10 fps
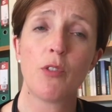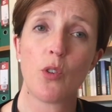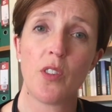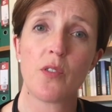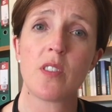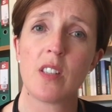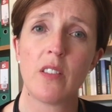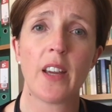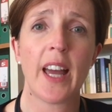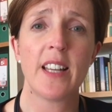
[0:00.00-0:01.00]
you're on the
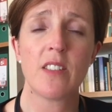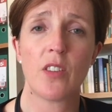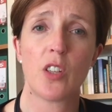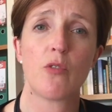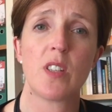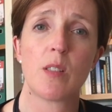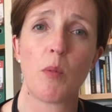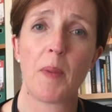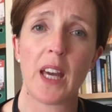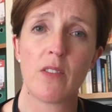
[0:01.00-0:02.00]
receiving end of an
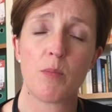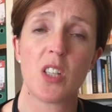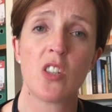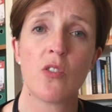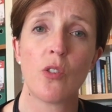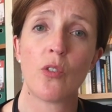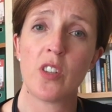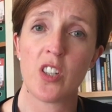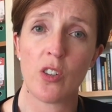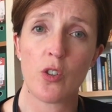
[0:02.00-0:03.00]
unreasonable behaviour petition or an
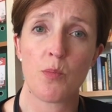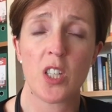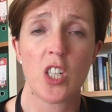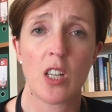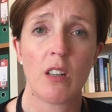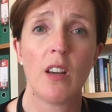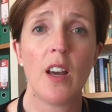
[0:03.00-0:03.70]
adultery petition,